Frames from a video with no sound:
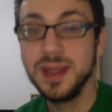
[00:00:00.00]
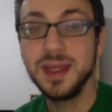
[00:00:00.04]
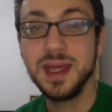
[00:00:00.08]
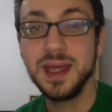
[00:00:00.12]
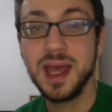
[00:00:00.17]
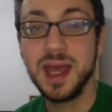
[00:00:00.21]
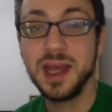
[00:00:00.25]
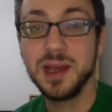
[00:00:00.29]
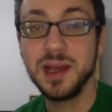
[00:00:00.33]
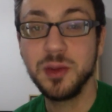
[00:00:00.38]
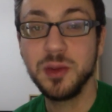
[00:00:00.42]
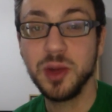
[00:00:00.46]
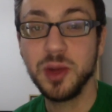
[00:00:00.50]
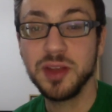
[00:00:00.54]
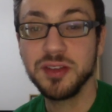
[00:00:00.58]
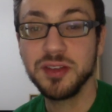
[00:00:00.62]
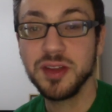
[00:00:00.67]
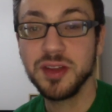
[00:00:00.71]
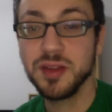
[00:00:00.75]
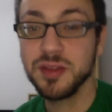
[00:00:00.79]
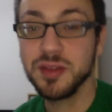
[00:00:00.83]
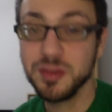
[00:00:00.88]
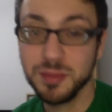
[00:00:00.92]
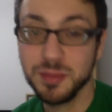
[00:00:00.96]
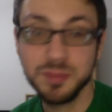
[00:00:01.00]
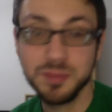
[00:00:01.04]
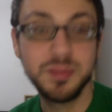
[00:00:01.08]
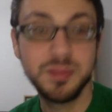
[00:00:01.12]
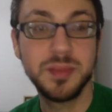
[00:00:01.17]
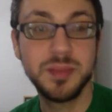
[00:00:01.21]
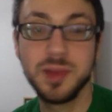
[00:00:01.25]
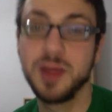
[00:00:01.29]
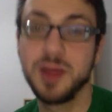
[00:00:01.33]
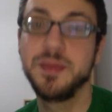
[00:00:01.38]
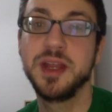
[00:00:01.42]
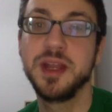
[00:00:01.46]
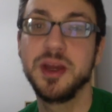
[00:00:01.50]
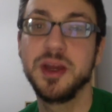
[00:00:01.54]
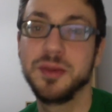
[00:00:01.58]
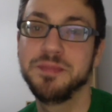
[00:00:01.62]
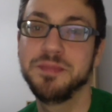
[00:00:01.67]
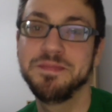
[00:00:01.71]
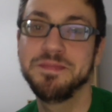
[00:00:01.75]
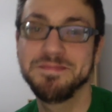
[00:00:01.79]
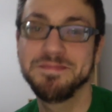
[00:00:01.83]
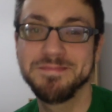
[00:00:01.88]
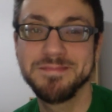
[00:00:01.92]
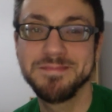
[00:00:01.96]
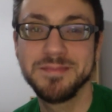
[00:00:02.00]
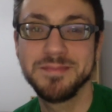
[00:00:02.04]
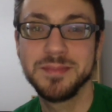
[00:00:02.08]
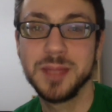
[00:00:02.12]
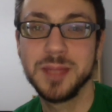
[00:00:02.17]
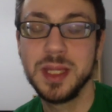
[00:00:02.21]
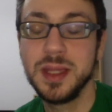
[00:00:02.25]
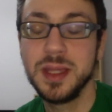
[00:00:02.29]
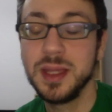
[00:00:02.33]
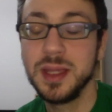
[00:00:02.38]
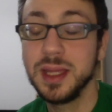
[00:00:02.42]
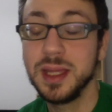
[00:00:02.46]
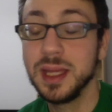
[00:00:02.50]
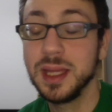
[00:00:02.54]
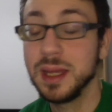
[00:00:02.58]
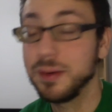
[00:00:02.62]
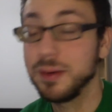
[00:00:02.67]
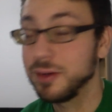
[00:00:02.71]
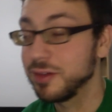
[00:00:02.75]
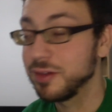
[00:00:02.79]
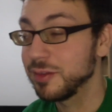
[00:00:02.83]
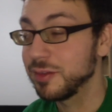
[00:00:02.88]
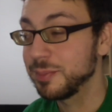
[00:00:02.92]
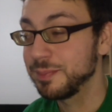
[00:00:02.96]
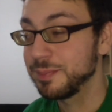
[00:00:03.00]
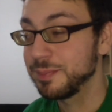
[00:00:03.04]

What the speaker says: any questions, let me know. Anyways,